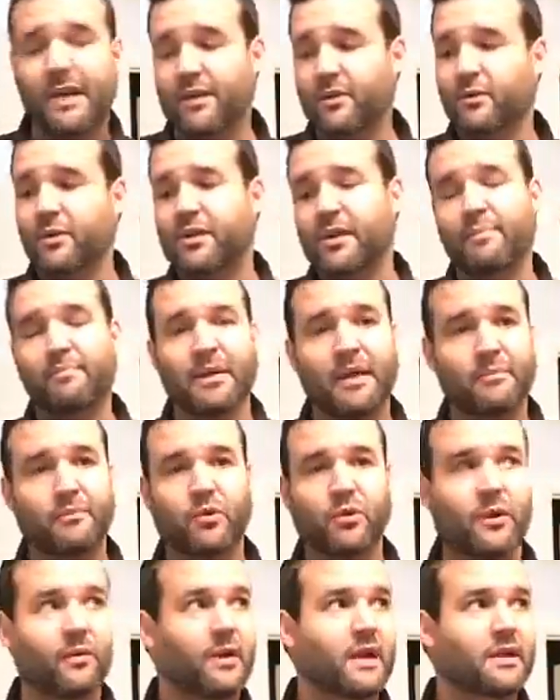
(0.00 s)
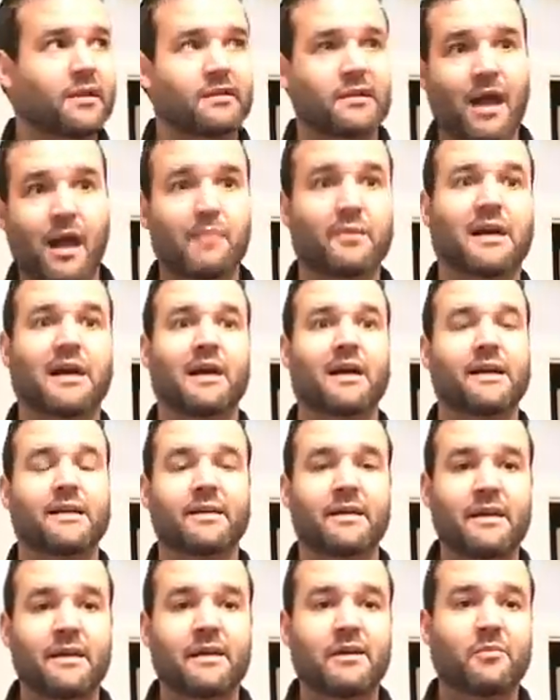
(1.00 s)
You wear that bad boy around at Comic-Con,
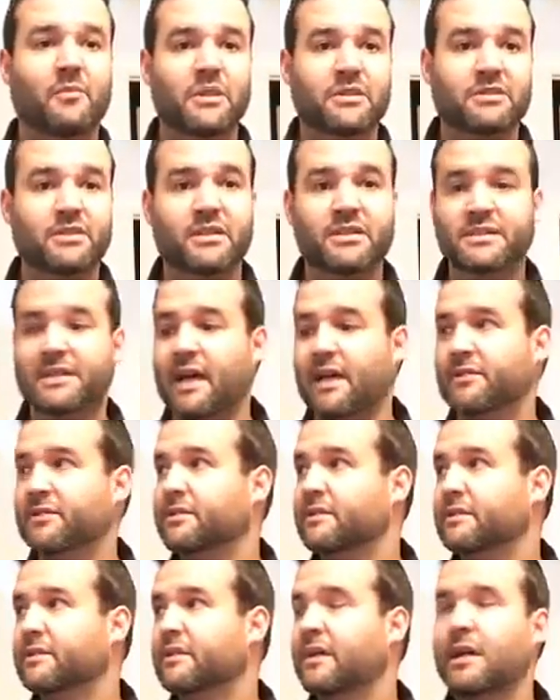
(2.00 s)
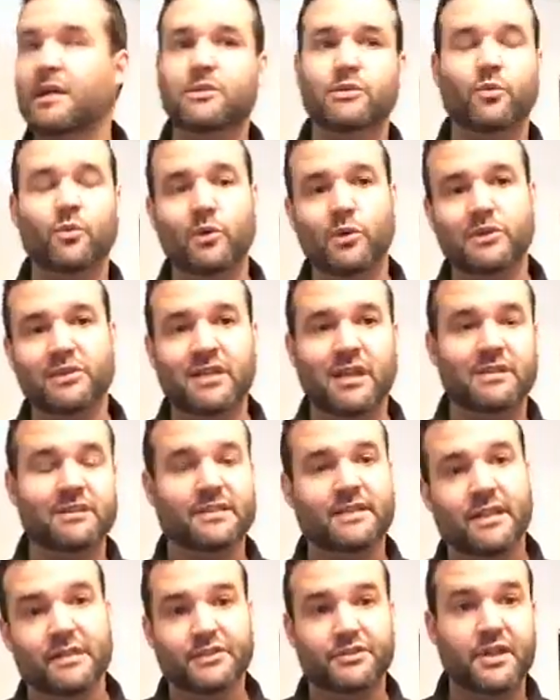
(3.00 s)
much less out in the woods, out in the
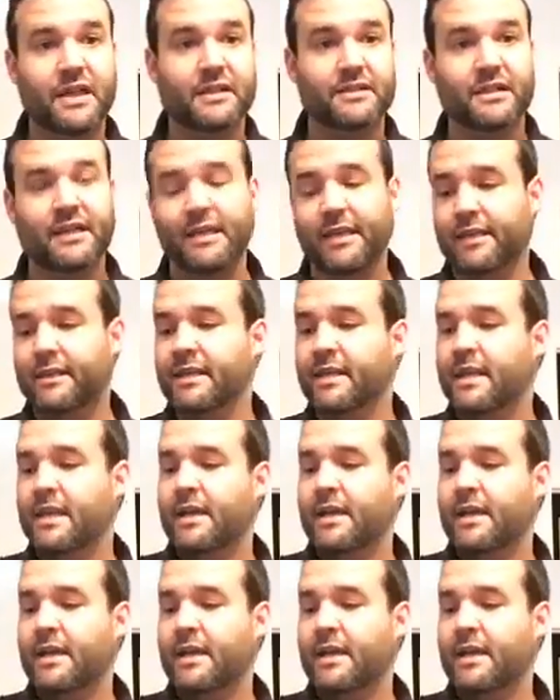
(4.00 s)
desert, out in the heat,